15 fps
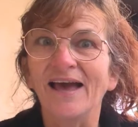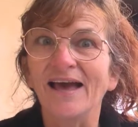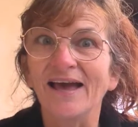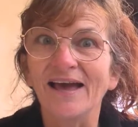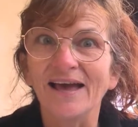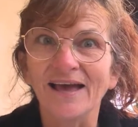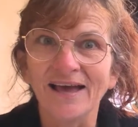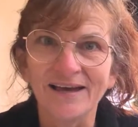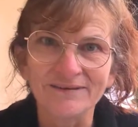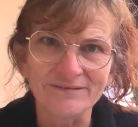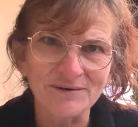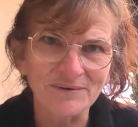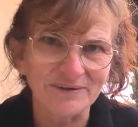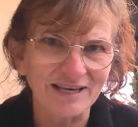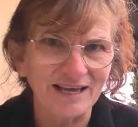
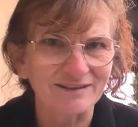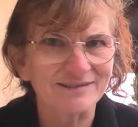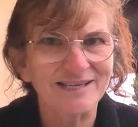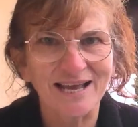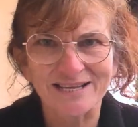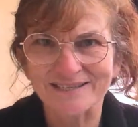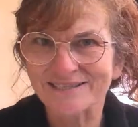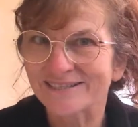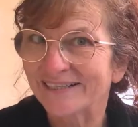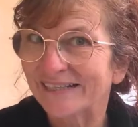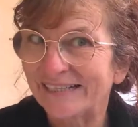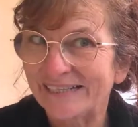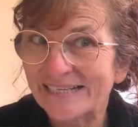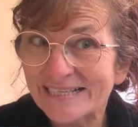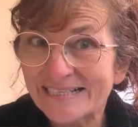Everyone else has to
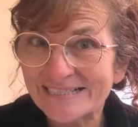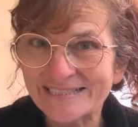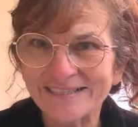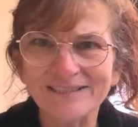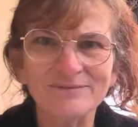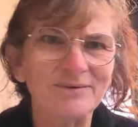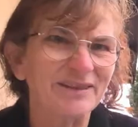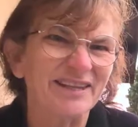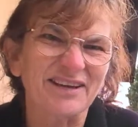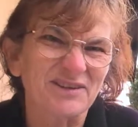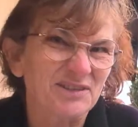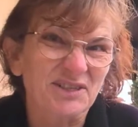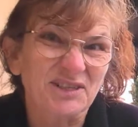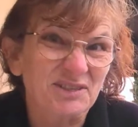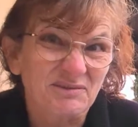listen when they could
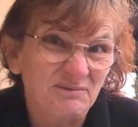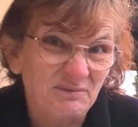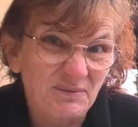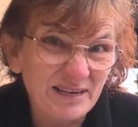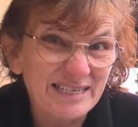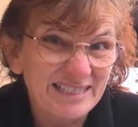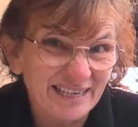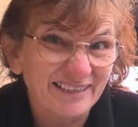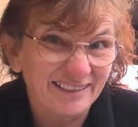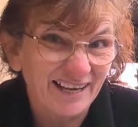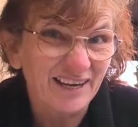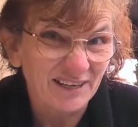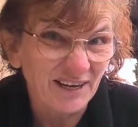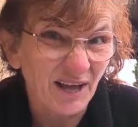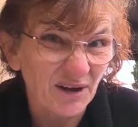just read it
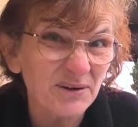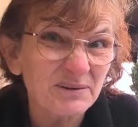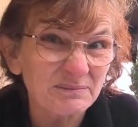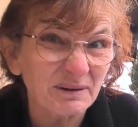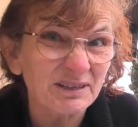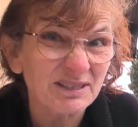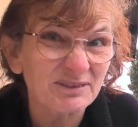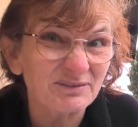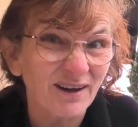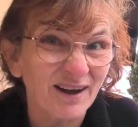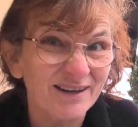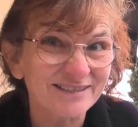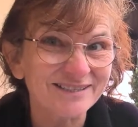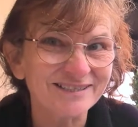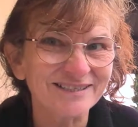alone much
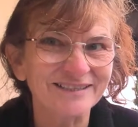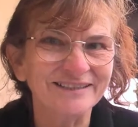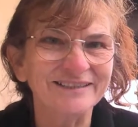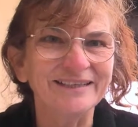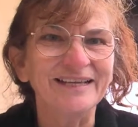faster.